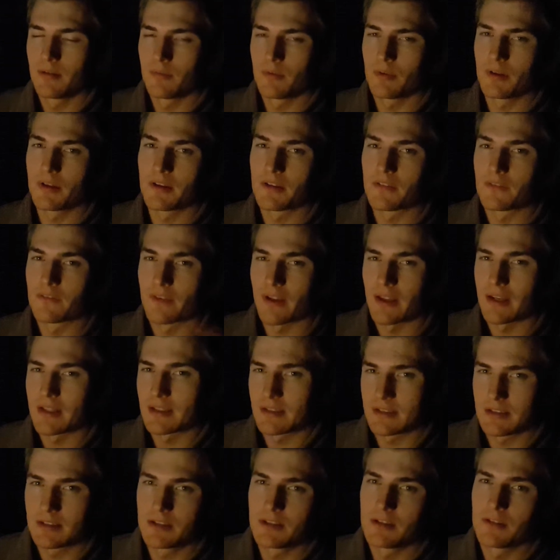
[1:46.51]
with
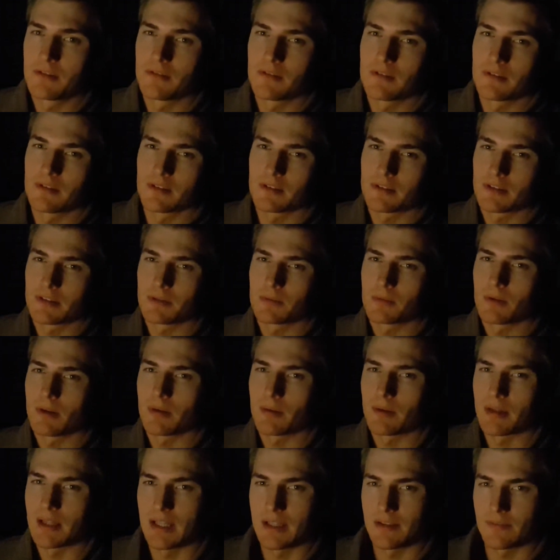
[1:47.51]
advanced students, the way
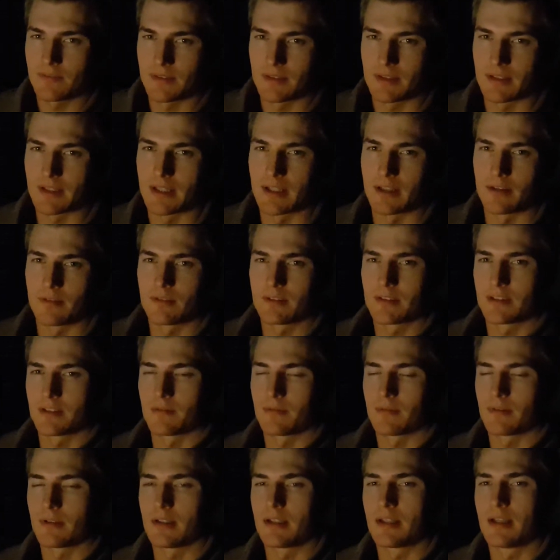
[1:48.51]
we have it now is
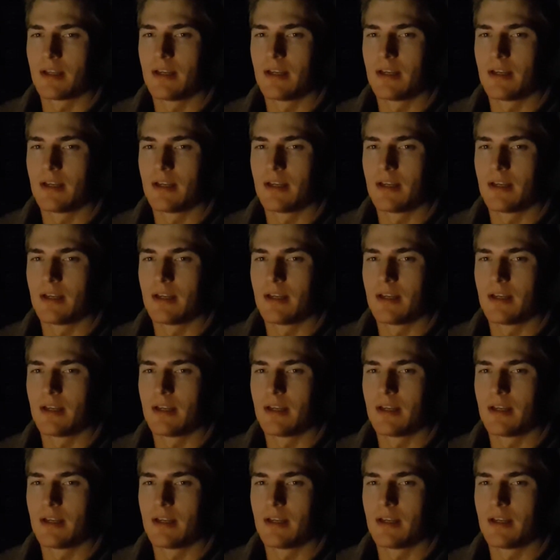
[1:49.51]
that we,